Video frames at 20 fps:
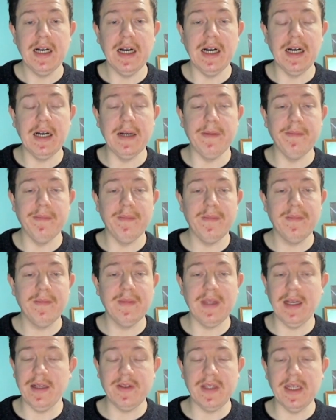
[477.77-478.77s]

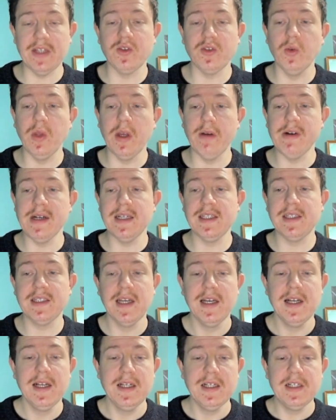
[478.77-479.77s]
That's all there
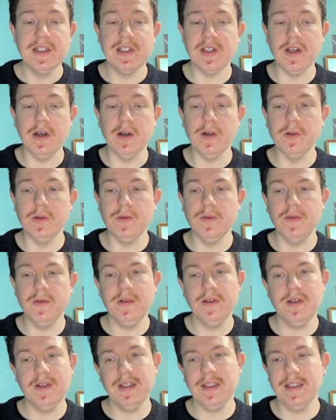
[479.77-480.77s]
is. So,
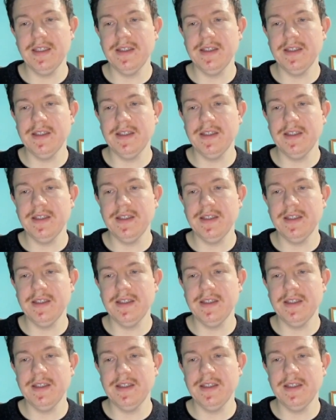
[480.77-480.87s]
